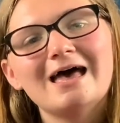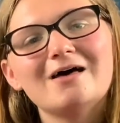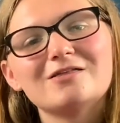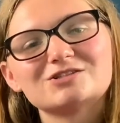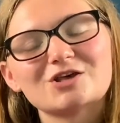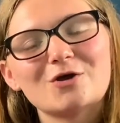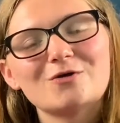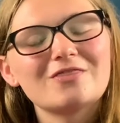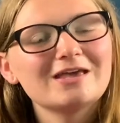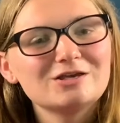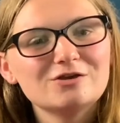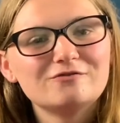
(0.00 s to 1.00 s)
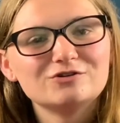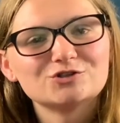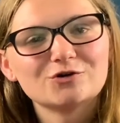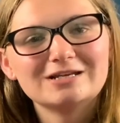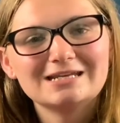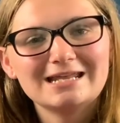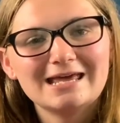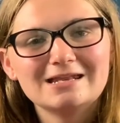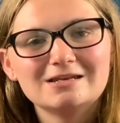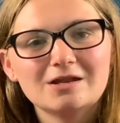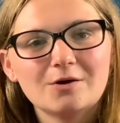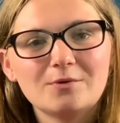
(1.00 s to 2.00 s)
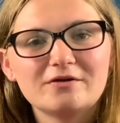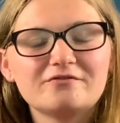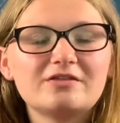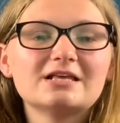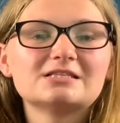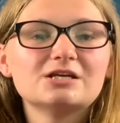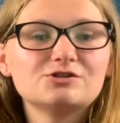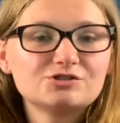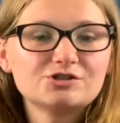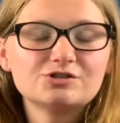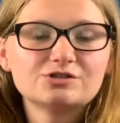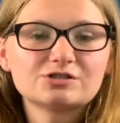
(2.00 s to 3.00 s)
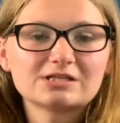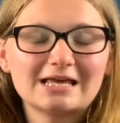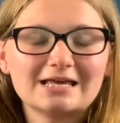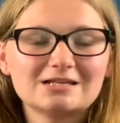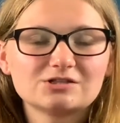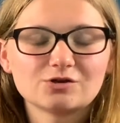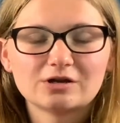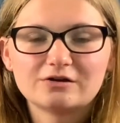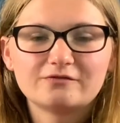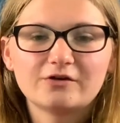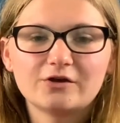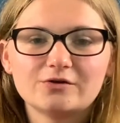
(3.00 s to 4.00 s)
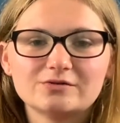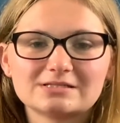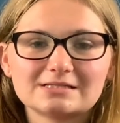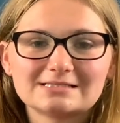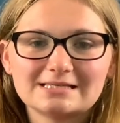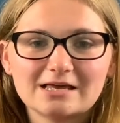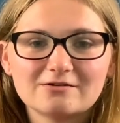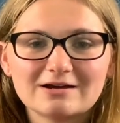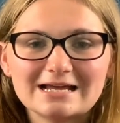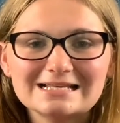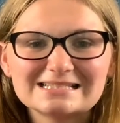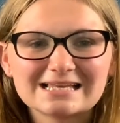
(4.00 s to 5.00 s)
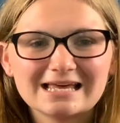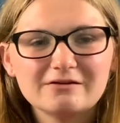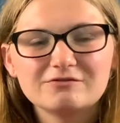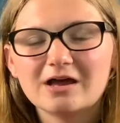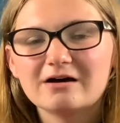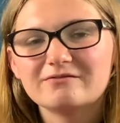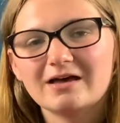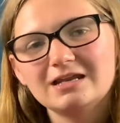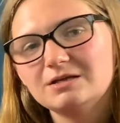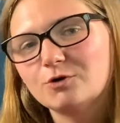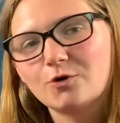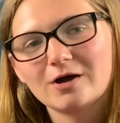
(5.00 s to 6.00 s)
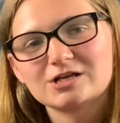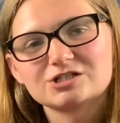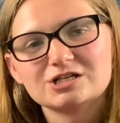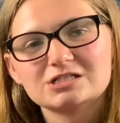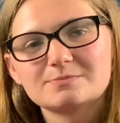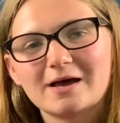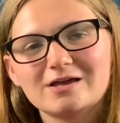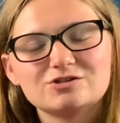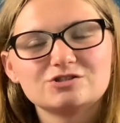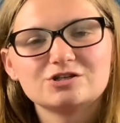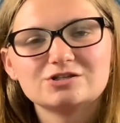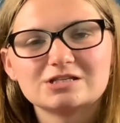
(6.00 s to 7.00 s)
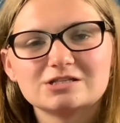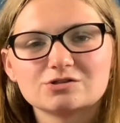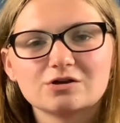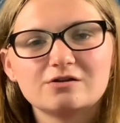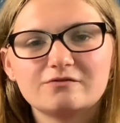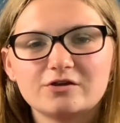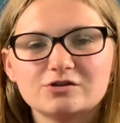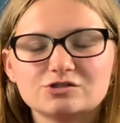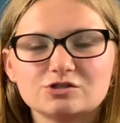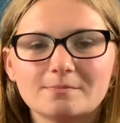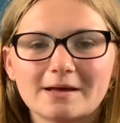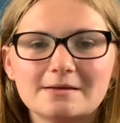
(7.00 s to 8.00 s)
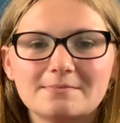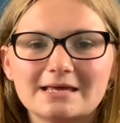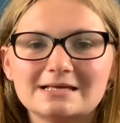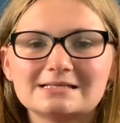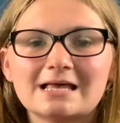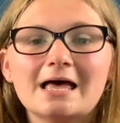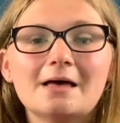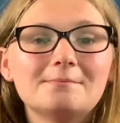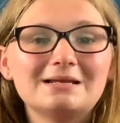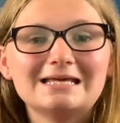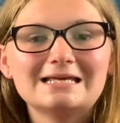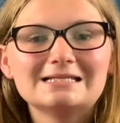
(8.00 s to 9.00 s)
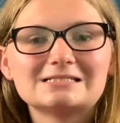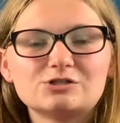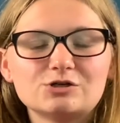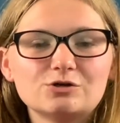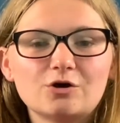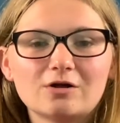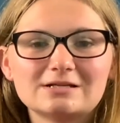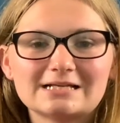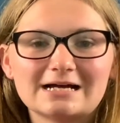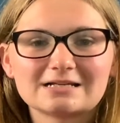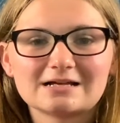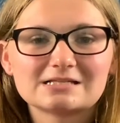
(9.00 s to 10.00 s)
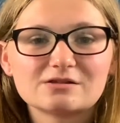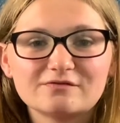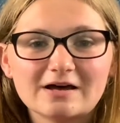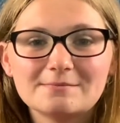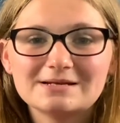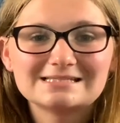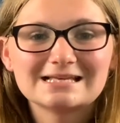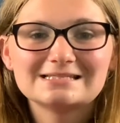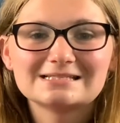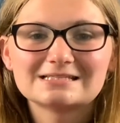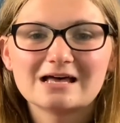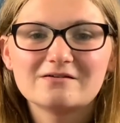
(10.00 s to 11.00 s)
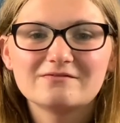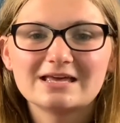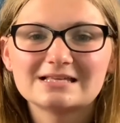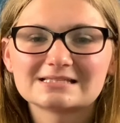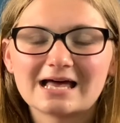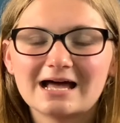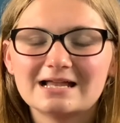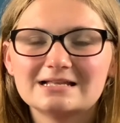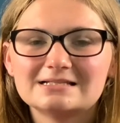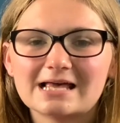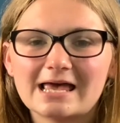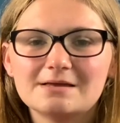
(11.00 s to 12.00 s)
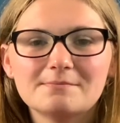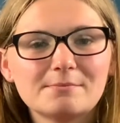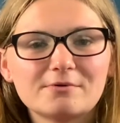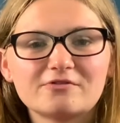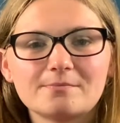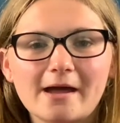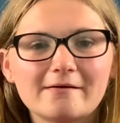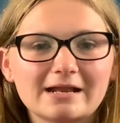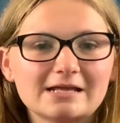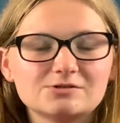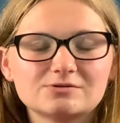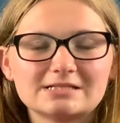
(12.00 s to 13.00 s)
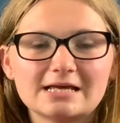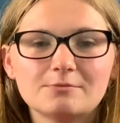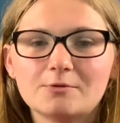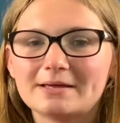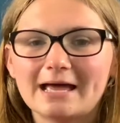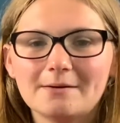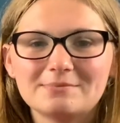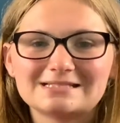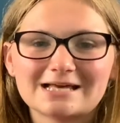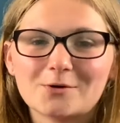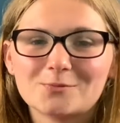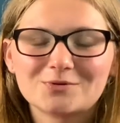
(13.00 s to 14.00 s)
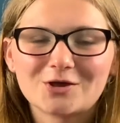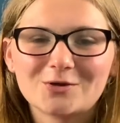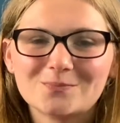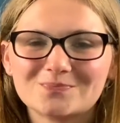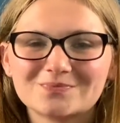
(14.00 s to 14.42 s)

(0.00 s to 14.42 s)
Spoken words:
So thank you for joining in with this Introducing Solid Foods series. If you have any more questions about introducing solid foods to your baby, please do contact us at the Family Centre service, and a member of the perinatal team will be happy to help you.